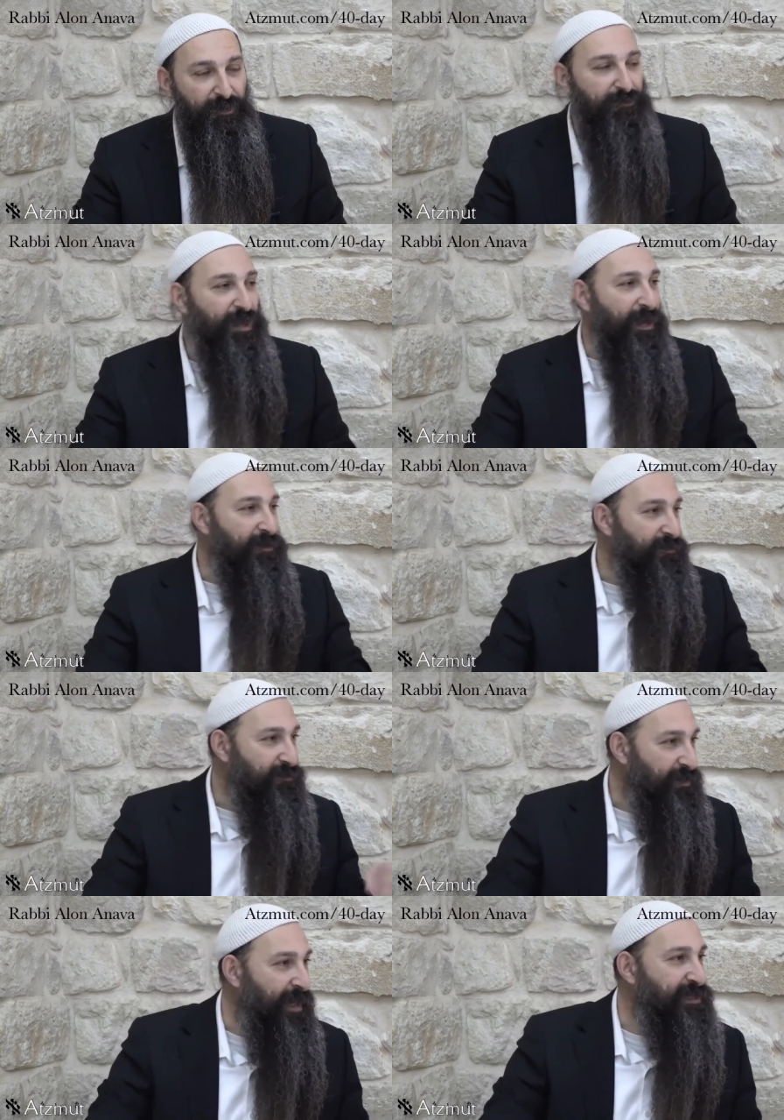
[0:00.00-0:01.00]
Then
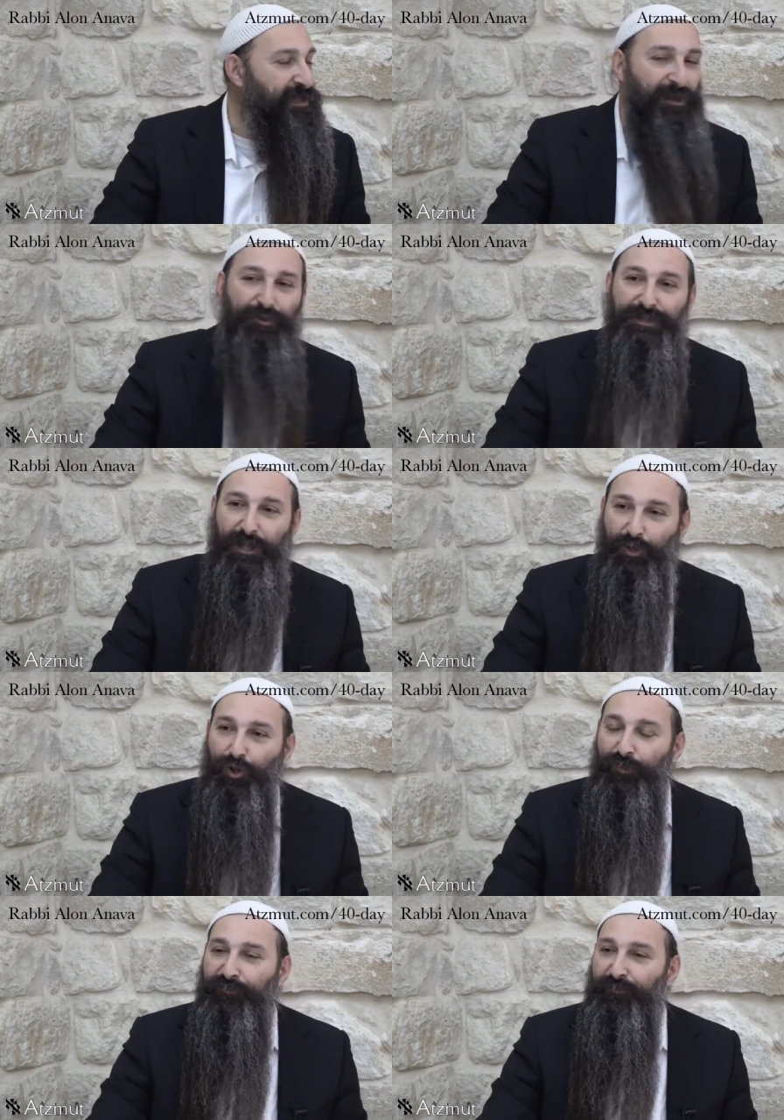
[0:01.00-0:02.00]
the next letter is a
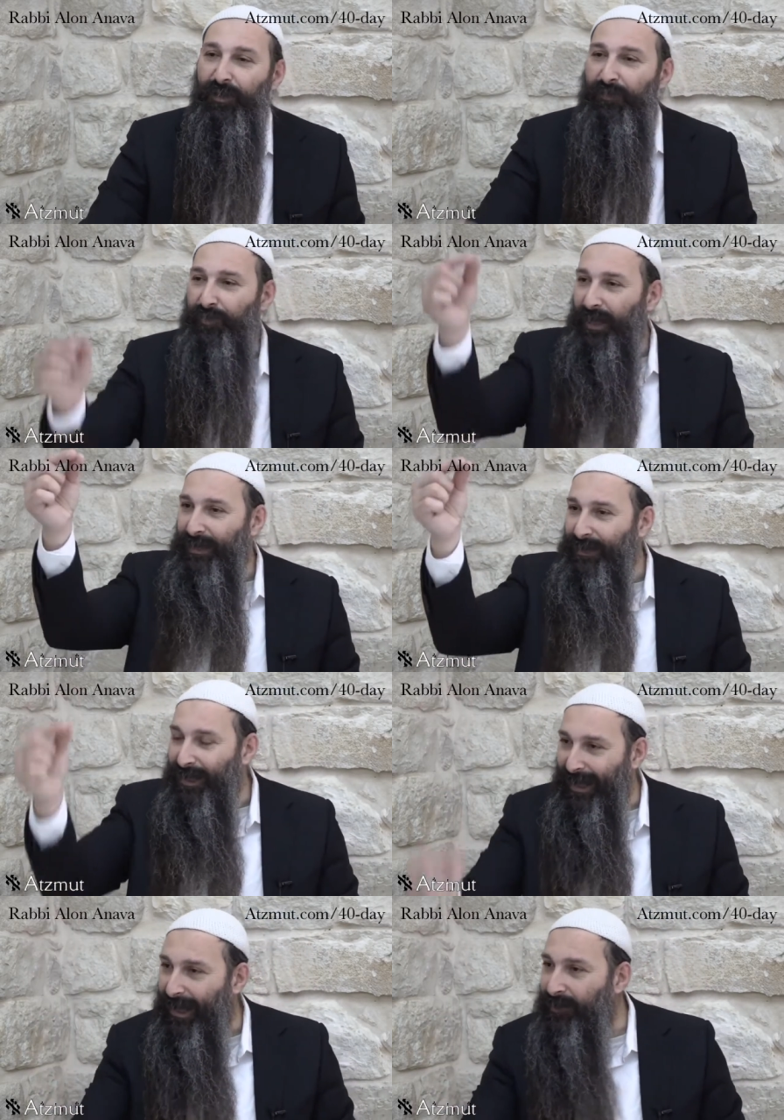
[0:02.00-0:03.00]
kuf that has a
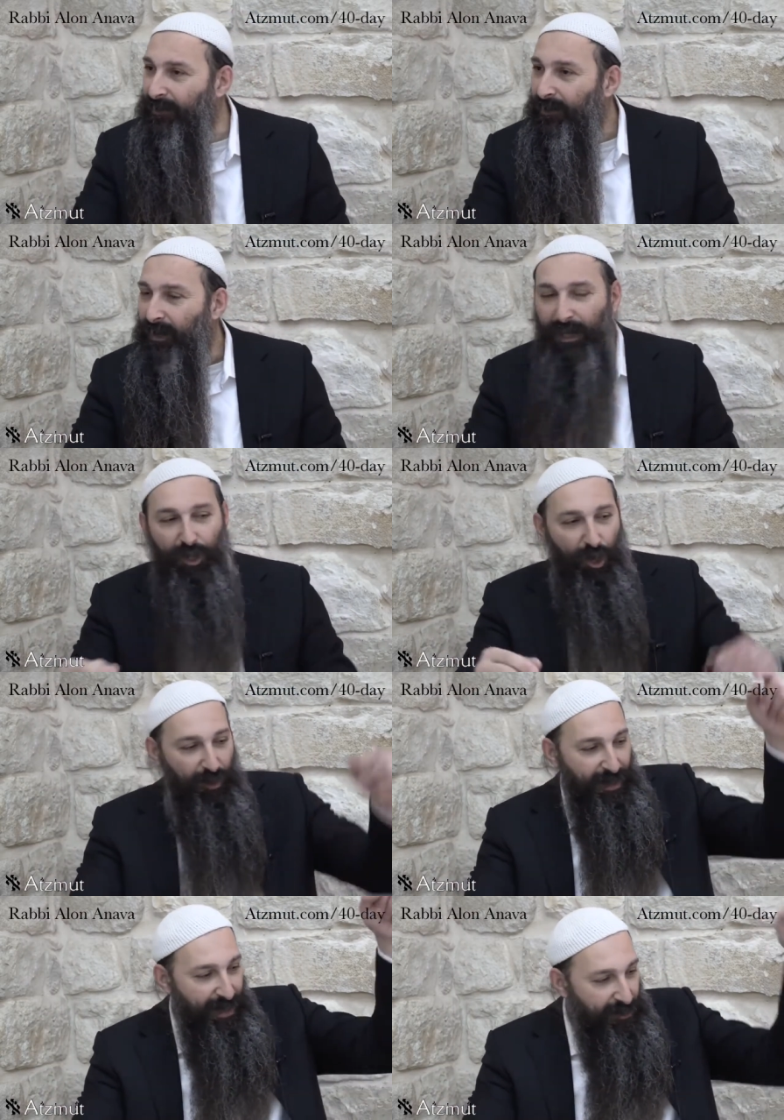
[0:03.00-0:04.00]
leg, a
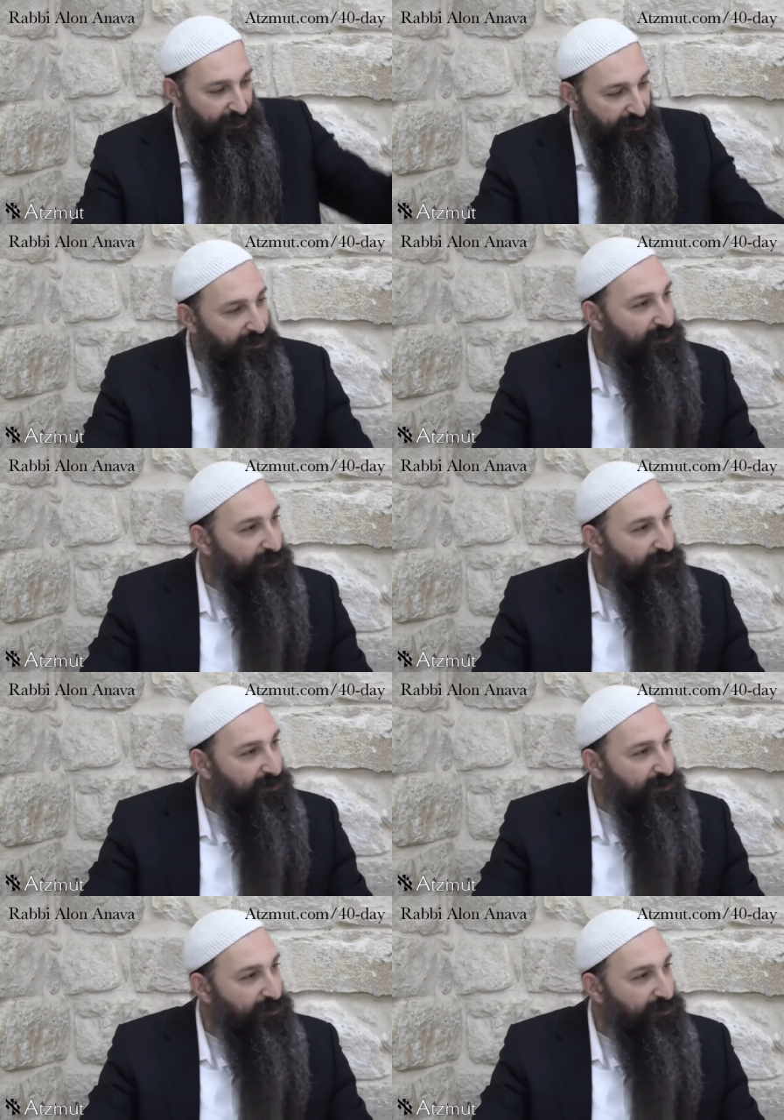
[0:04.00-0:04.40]
long leg